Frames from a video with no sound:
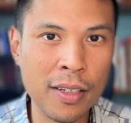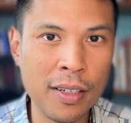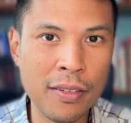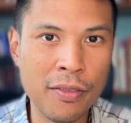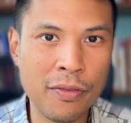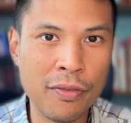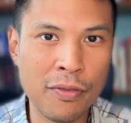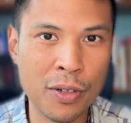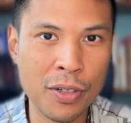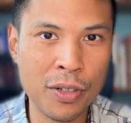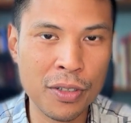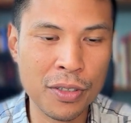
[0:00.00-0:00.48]

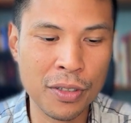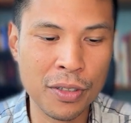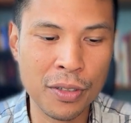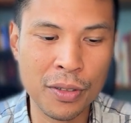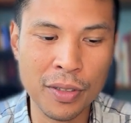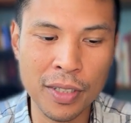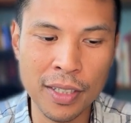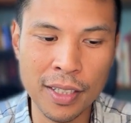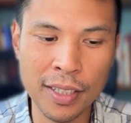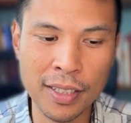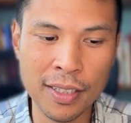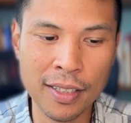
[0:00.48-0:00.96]
first
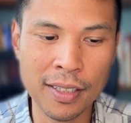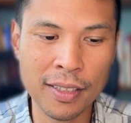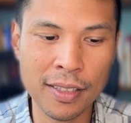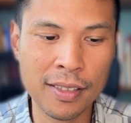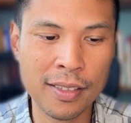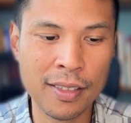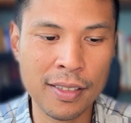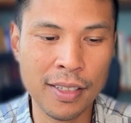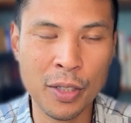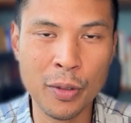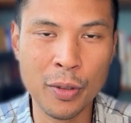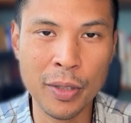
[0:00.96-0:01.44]

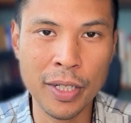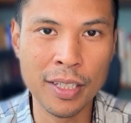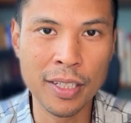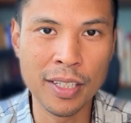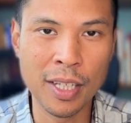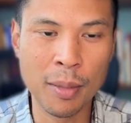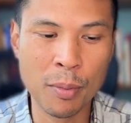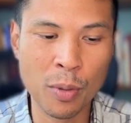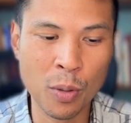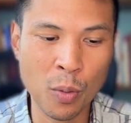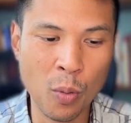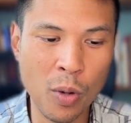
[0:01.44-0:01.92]
ingredient
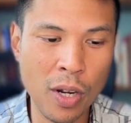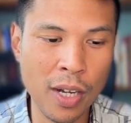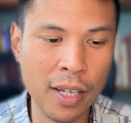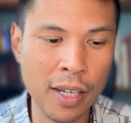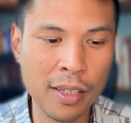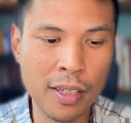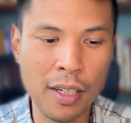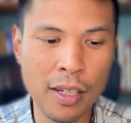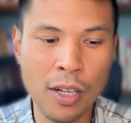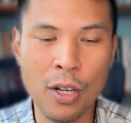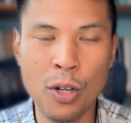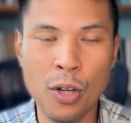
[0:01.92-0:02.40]
number
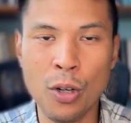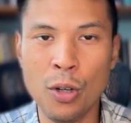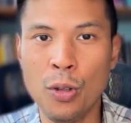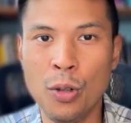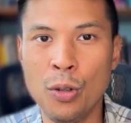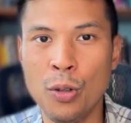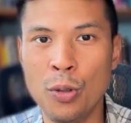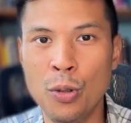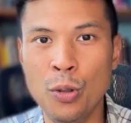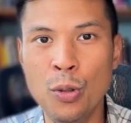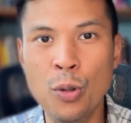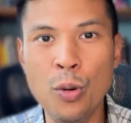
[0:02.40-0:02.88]
1,
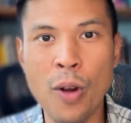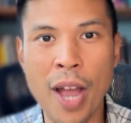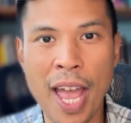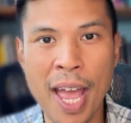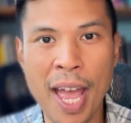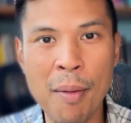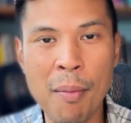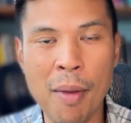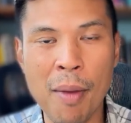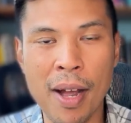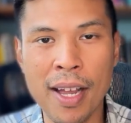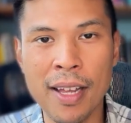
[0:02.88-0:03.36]
who
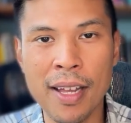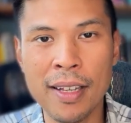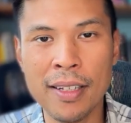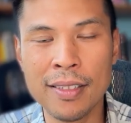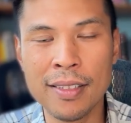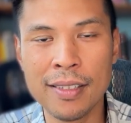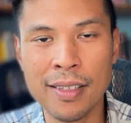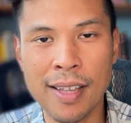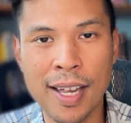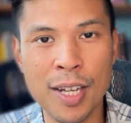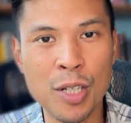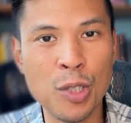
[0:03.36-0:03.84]
am I
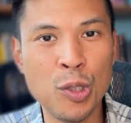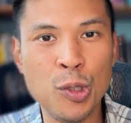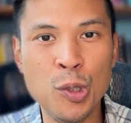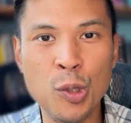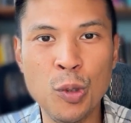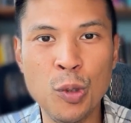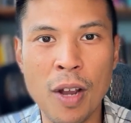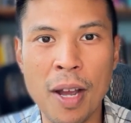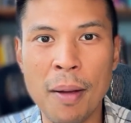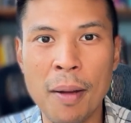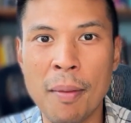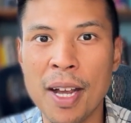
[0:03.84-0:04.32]
/
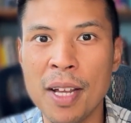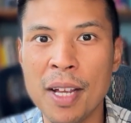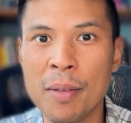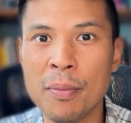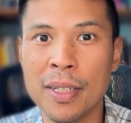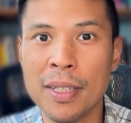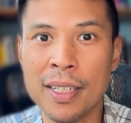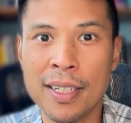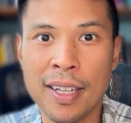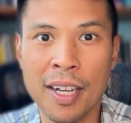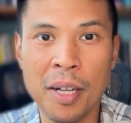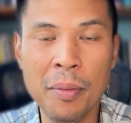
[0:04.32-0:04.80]
who am I
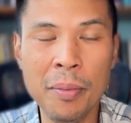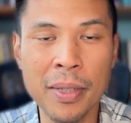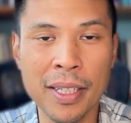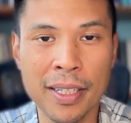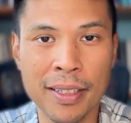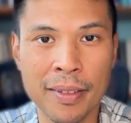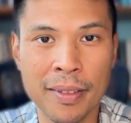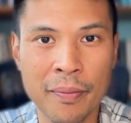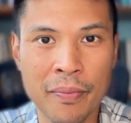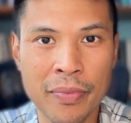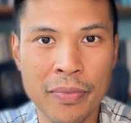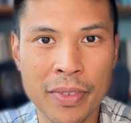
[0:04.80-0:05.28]
becoming?
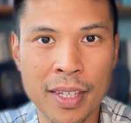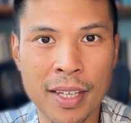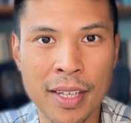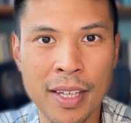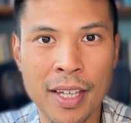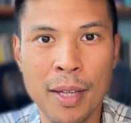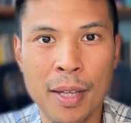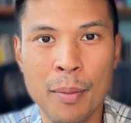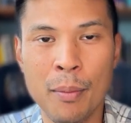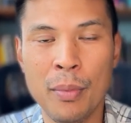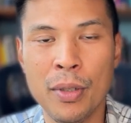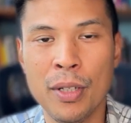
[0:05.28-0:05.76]

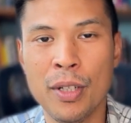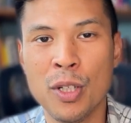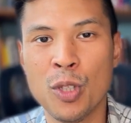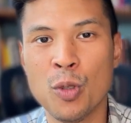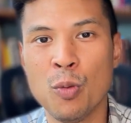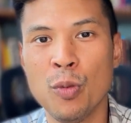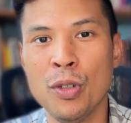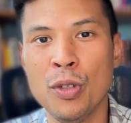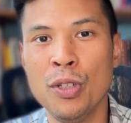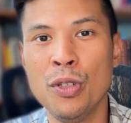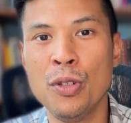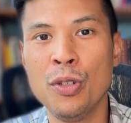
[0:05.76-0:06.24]
Because
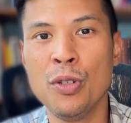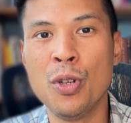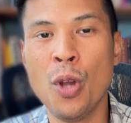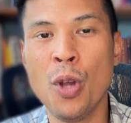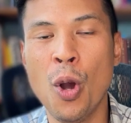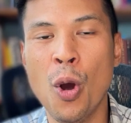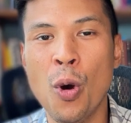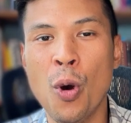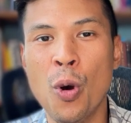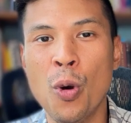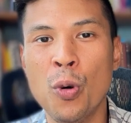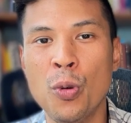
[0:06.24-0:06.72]
when you
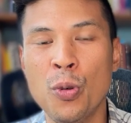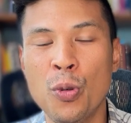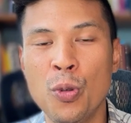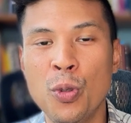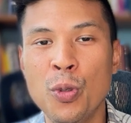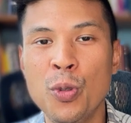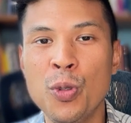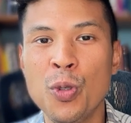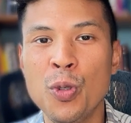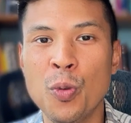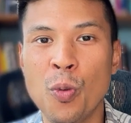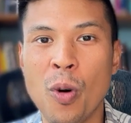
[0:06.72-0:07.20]
know
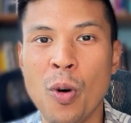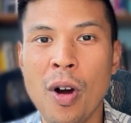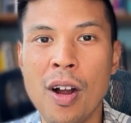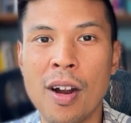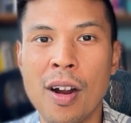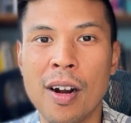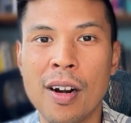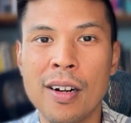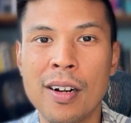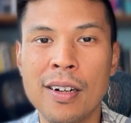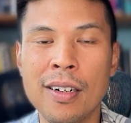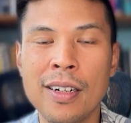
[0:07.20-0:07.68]
who you
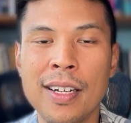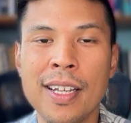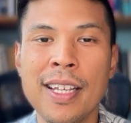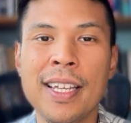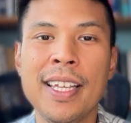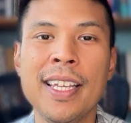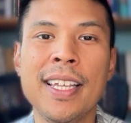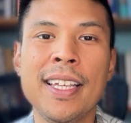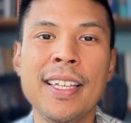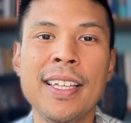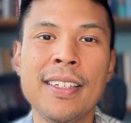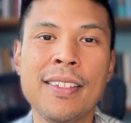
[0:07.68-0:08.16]
are,
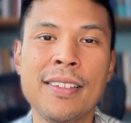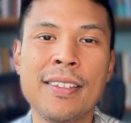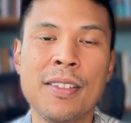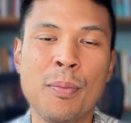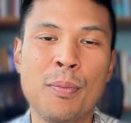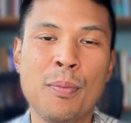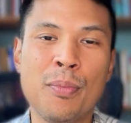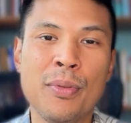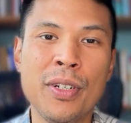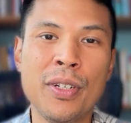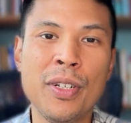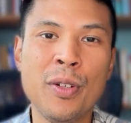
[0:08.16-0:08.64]
it's the
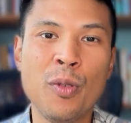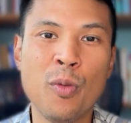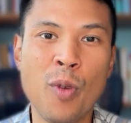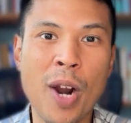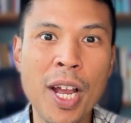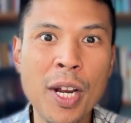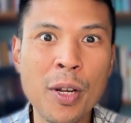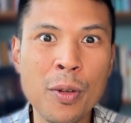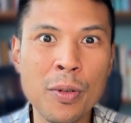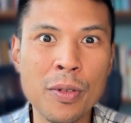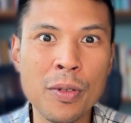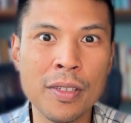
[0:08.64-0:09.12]

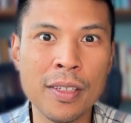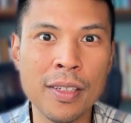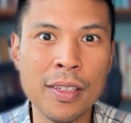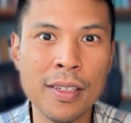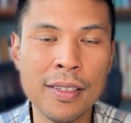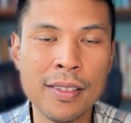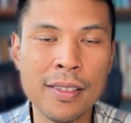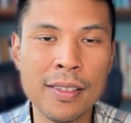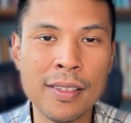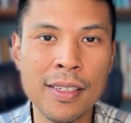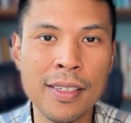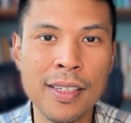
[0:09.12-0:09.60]

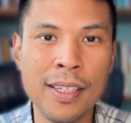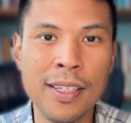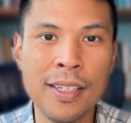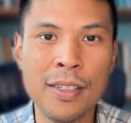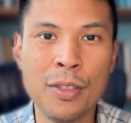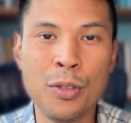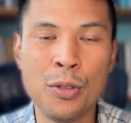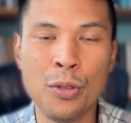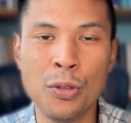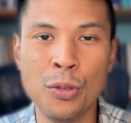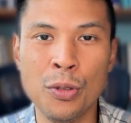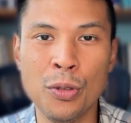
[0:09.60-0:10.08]
prerequisite
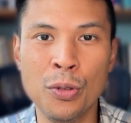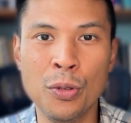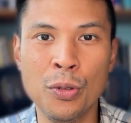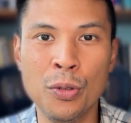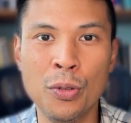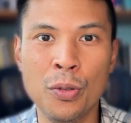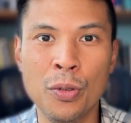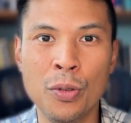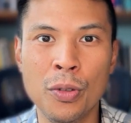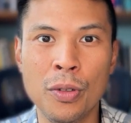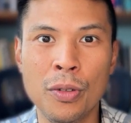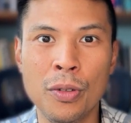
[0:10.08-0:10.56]

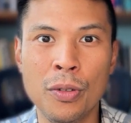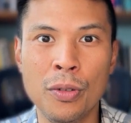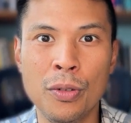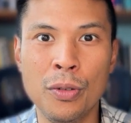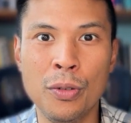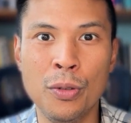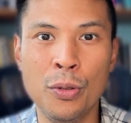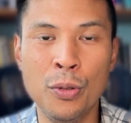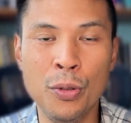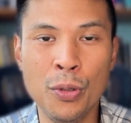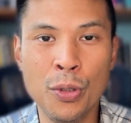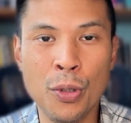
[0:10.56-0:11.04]
to
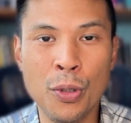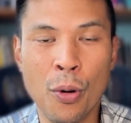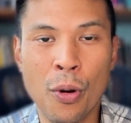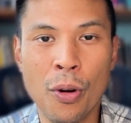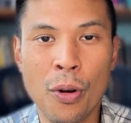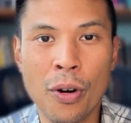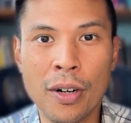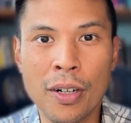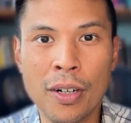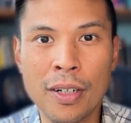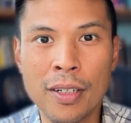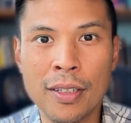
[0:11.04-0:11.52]
who
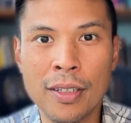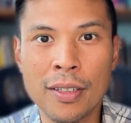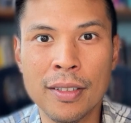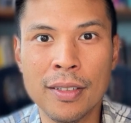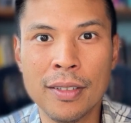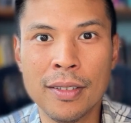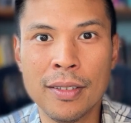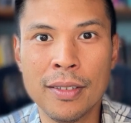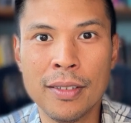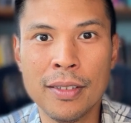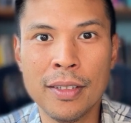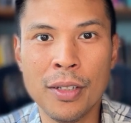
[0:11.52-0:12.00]
you're,
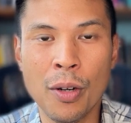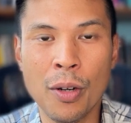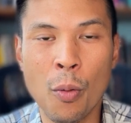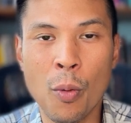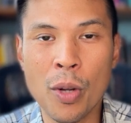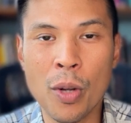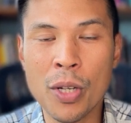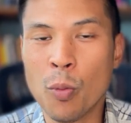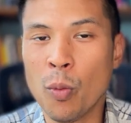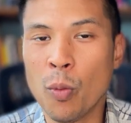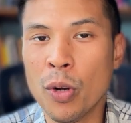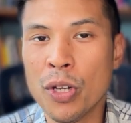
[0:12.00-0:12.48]

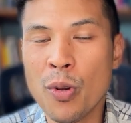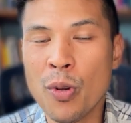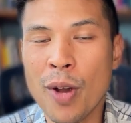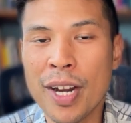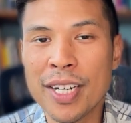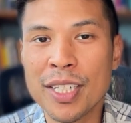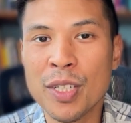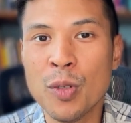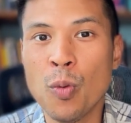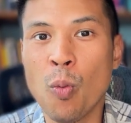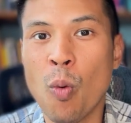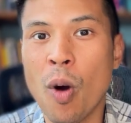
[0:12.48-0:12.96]
what you
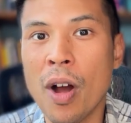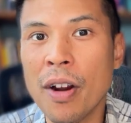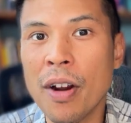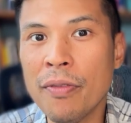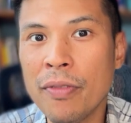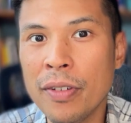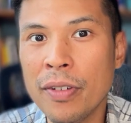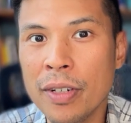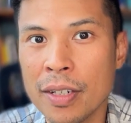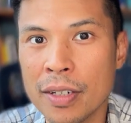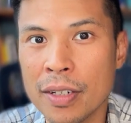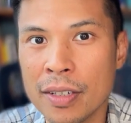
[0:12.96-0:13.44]
actually want
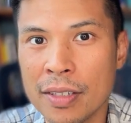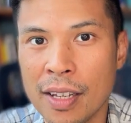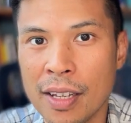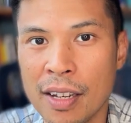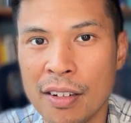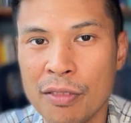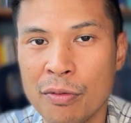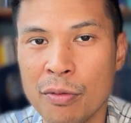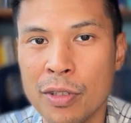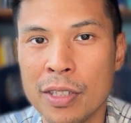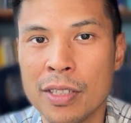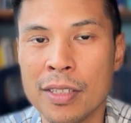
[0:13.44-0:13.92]
for
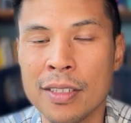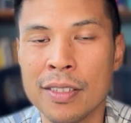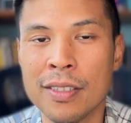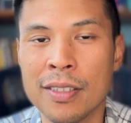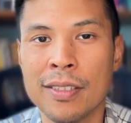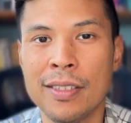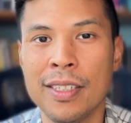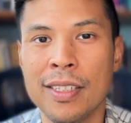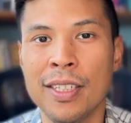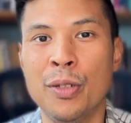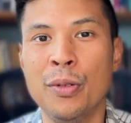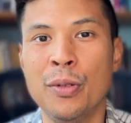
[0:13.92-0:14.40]
yourself, which
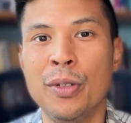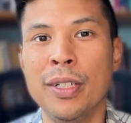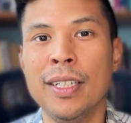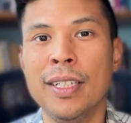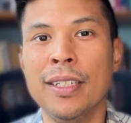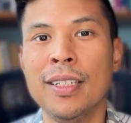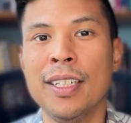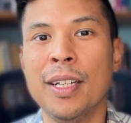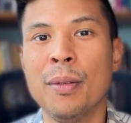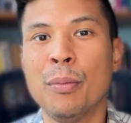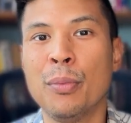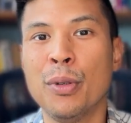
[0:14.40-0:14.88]
is
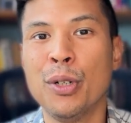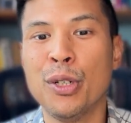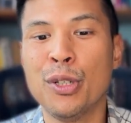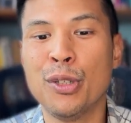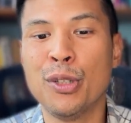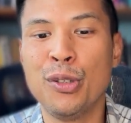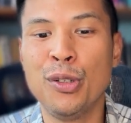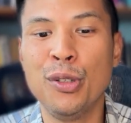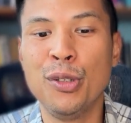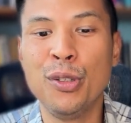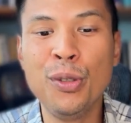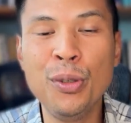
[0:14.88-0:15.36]
ingredient number
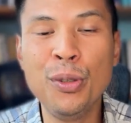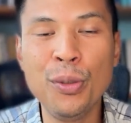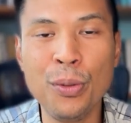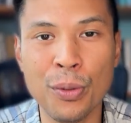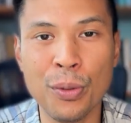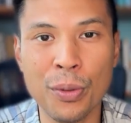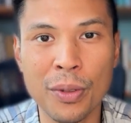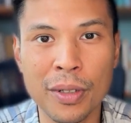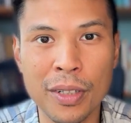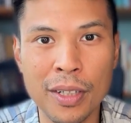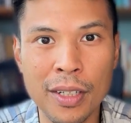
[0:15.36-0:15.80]
2.